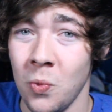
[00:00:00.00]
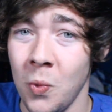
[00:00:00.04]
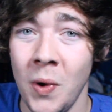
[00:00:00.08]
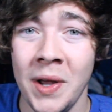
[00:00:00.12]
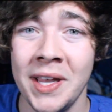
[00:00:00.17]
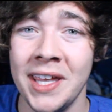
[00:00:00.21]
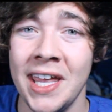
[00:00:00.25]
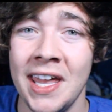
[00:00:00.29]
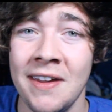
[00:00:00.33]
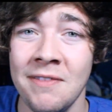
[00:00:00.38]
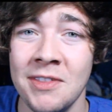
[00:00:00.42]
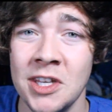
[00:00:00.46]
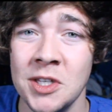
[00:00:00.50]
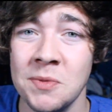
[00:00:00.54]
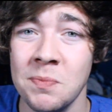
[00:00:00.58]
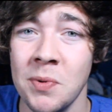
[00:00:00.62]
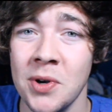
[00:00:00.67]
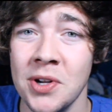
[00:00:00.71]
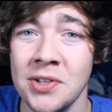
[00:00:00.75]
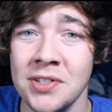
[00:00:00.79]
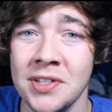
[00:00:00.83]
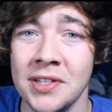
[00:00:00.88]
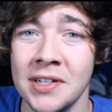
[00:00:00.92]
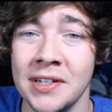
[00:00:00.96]
what gave this
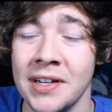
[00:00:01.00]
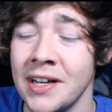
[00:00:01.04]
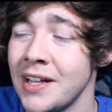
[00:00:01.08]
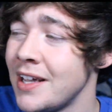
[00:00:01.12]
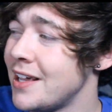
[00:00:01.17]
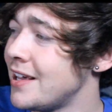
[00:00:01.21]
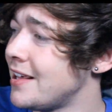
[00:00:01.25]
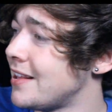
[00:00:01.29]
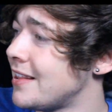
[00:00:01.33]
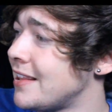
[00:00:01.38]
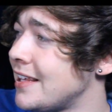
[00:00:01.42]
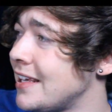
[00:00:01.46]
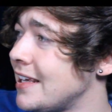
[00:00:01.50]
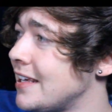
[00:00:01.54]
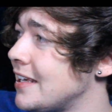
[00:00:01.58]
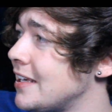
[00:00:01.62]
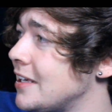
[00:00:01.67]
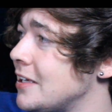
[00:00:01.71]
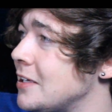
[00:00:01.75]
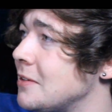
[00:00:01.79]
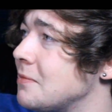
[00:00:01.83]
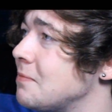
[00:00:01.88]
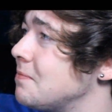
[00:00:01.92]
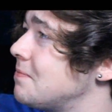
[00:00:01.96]
person
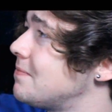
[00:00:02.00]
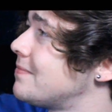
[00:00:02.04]
the